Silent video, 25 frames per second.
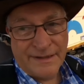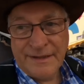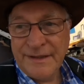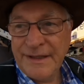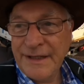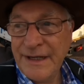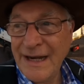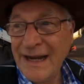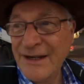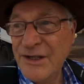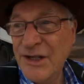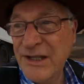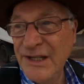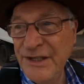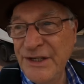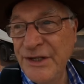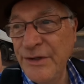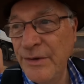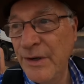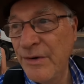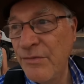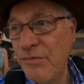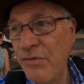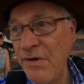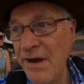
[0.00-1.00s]
They actually
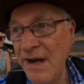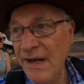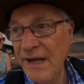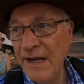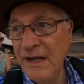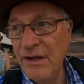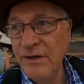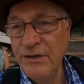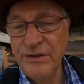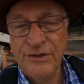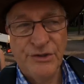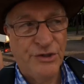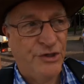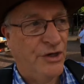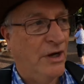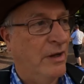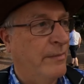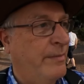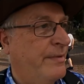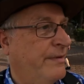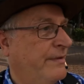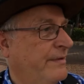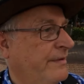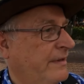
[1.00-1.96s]
do a really good job.